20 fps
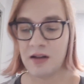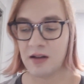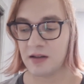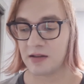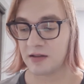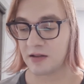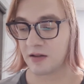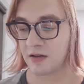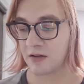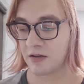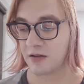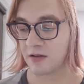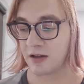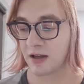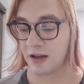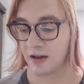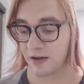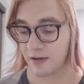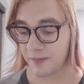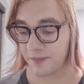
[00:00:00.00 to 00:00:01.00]
So
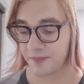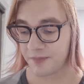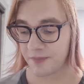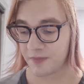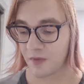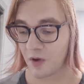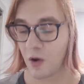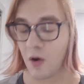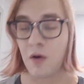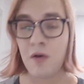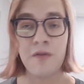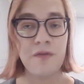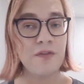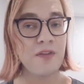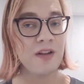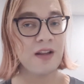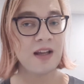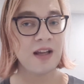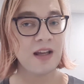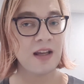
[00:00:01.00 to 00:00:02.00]
yeah,
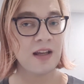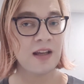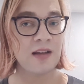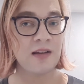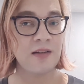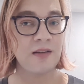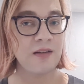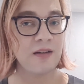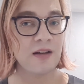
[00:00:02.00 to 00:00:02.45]
hopefully